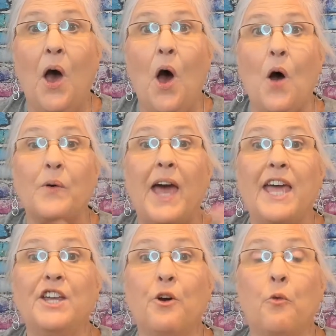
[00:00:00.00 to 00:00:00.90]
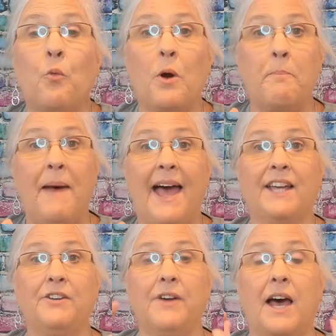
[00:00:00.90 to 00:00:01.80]
Okay, we're
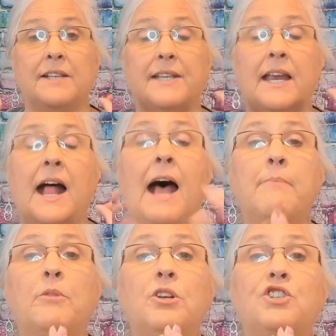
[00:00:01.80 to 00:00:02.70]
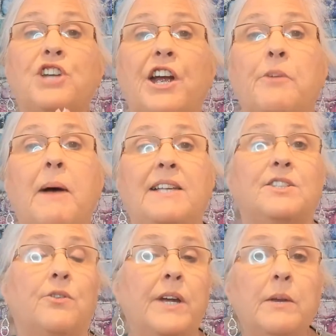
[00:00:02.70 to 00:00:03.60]
back, you guys, and I'm going to share my
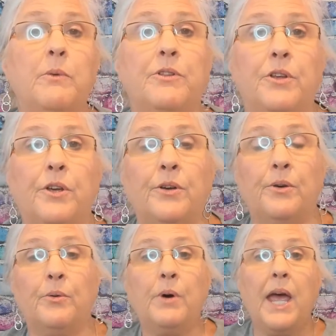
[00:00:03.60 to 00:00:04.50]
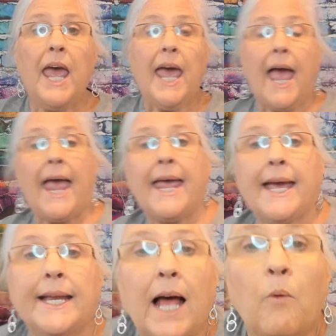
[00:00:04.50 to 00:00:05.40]
screen with you,
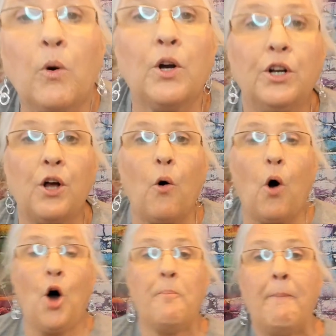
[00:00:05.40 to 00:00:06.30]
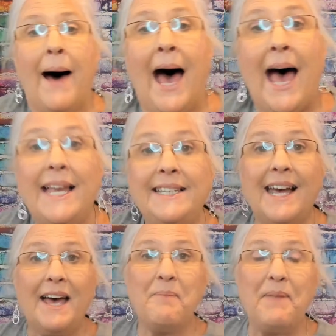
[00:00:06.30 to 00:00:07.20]
and we're going to go on my
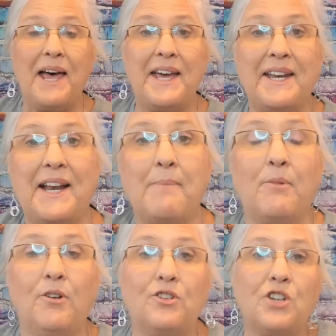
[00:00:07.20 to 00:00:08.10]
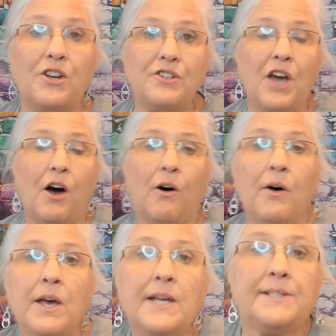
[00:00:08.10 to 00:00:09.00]
timeline, and I'm going to show y'all
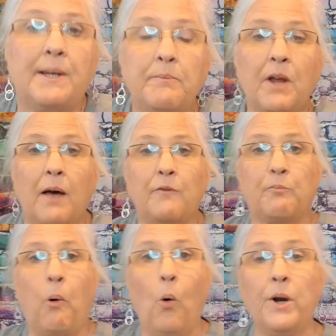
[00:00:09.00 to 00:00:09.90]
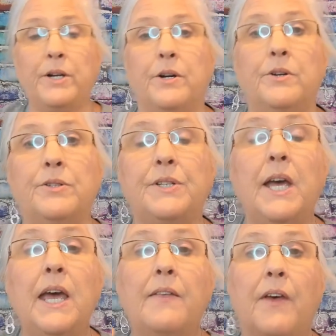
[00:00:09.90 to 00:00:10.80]
some pointers
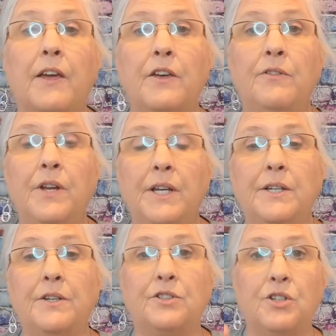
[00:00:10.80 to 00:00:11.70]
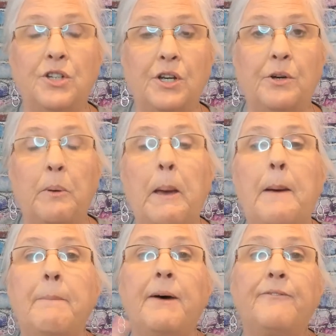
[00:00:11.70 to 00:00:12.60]
that you need to do.
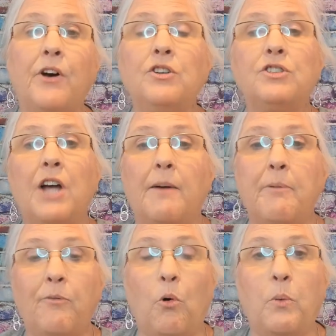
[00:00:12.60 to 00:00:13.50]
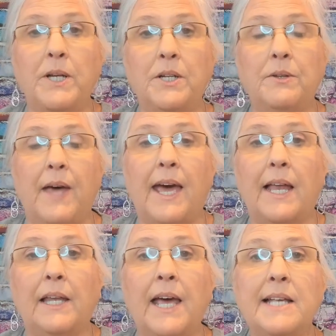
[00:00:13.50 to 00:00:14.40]
But first off, before we do
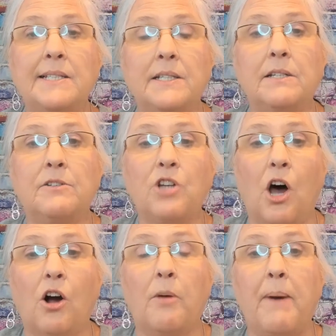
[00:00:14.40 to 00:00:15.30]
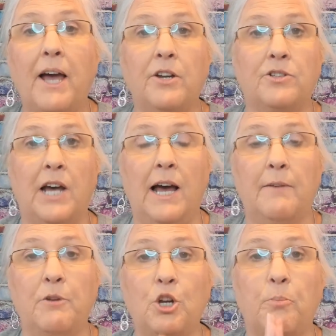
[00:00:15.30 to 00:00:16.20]
that, let's talk about
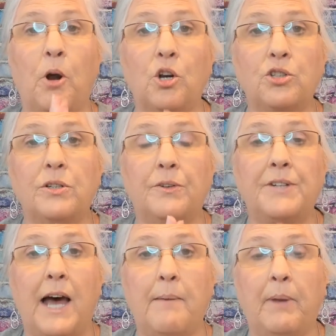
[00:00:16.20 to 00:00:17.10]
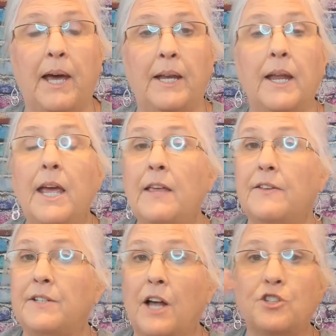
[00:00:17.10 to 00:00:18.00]
your personal timeline.
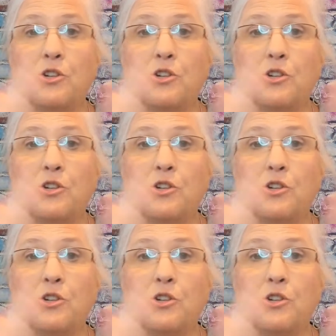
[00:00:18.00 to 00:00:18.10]
It's not your